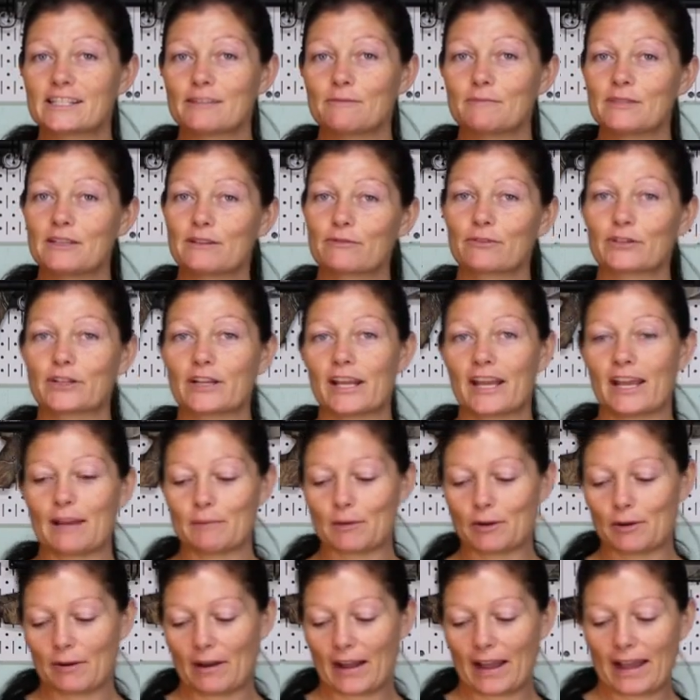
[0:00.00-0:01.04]
some different
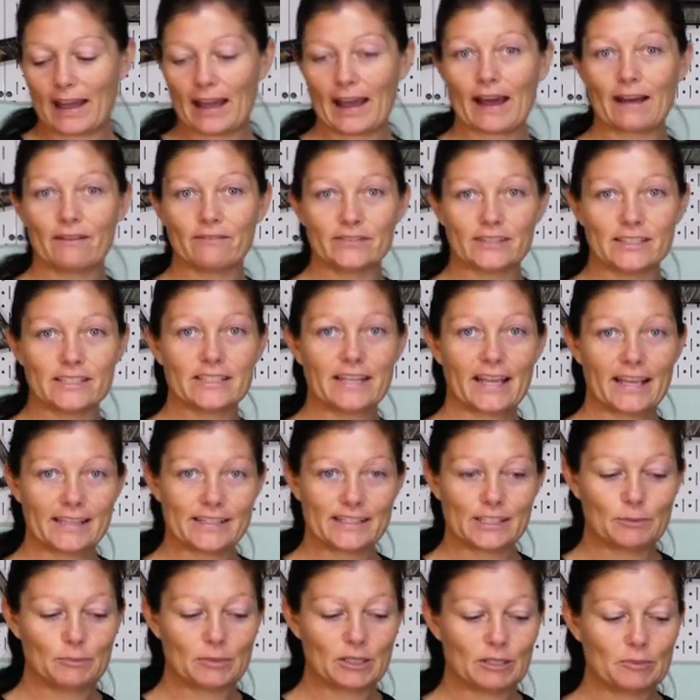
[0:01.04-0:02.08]
ammo. I have the
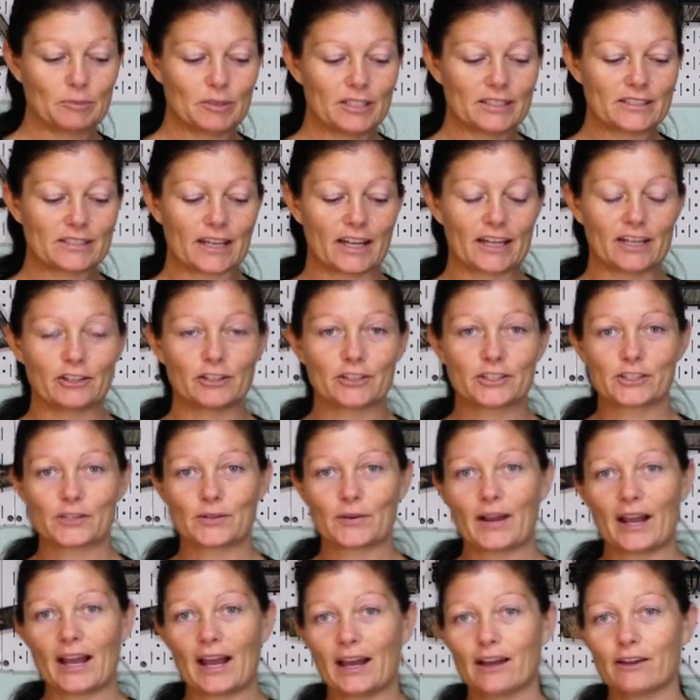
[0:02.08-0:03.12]
Daisy BBs, I also
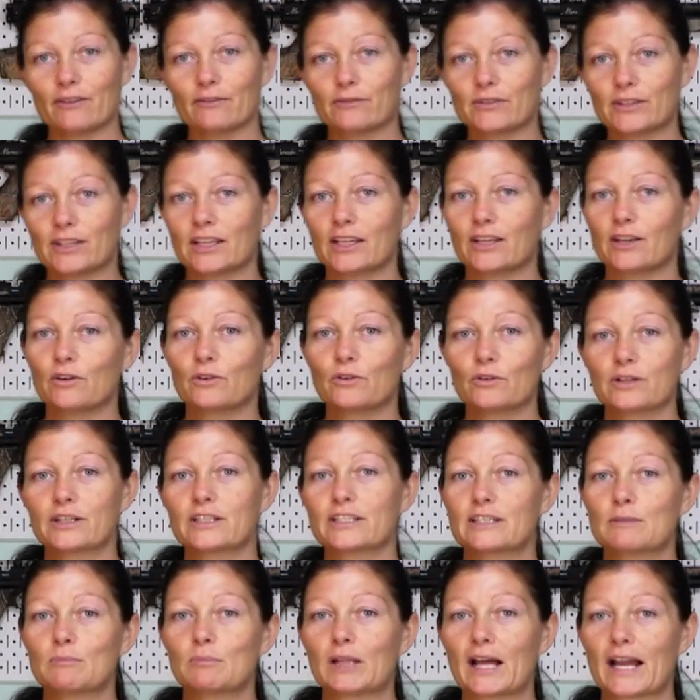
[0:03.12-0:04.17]
have the
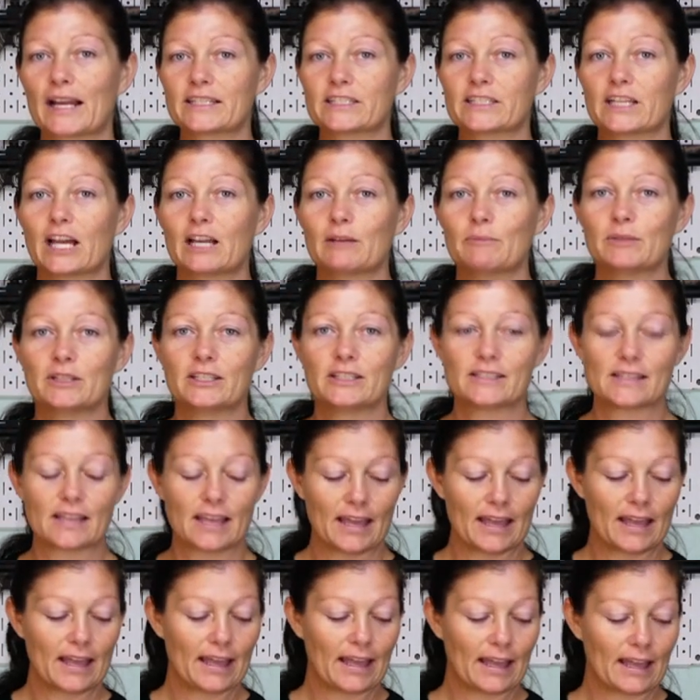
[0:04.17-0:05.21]
Hornady Black Diamonds
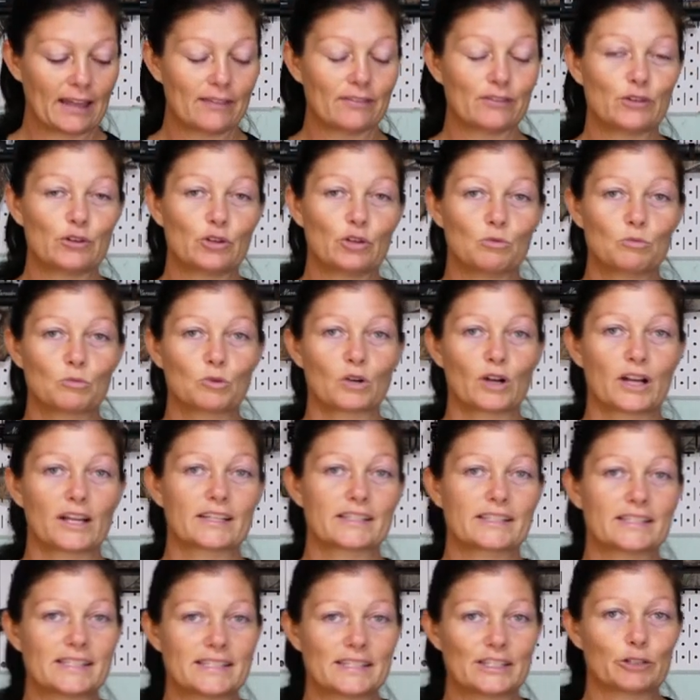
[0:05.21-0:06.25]
and the Umarex
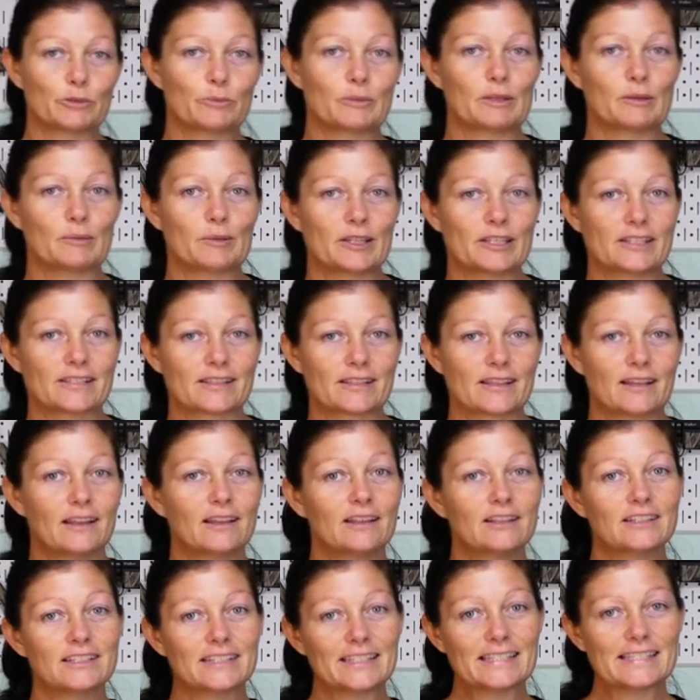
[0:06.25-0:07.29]
Steel BBs.
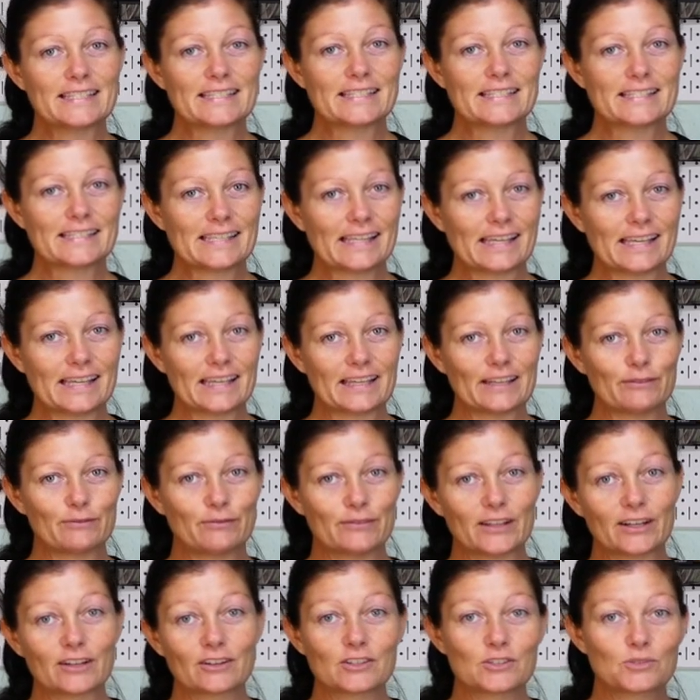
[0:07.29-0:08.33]
Let's see if
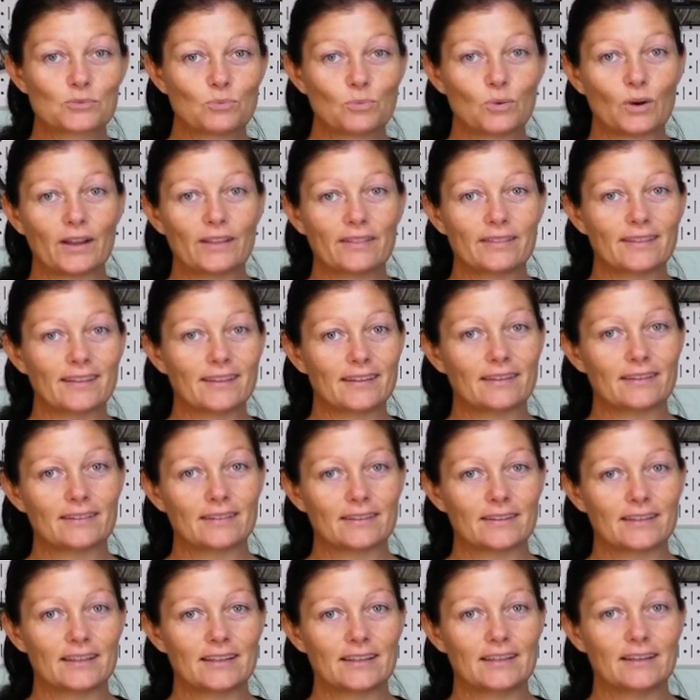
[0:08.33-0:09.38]
there's one that
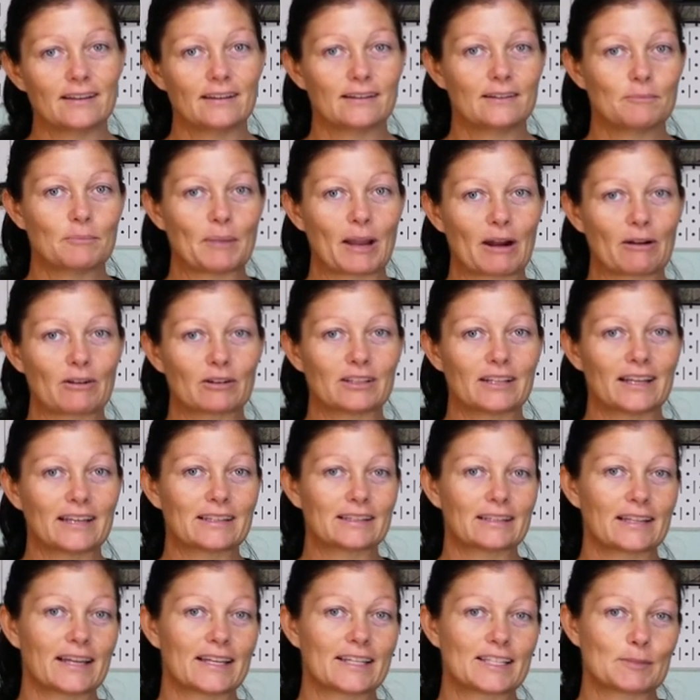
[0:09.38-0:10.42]
the
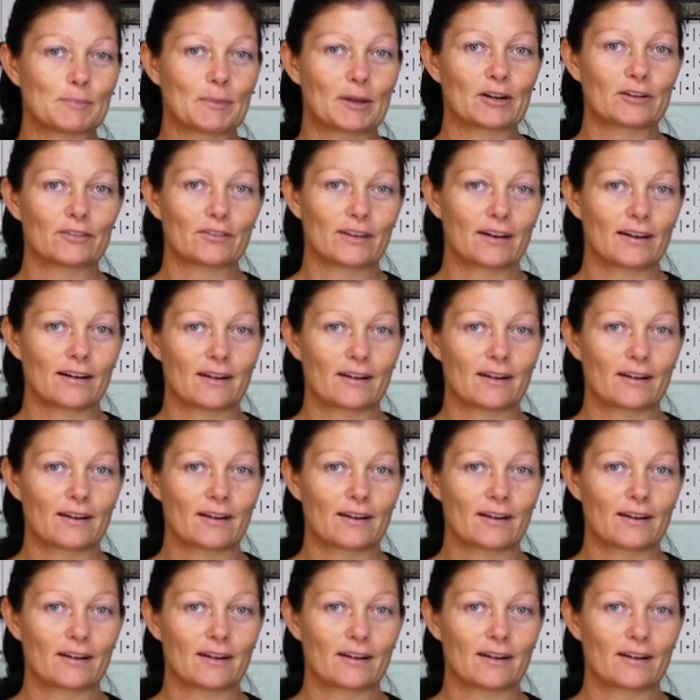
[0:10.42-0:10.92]
Powerline likes better than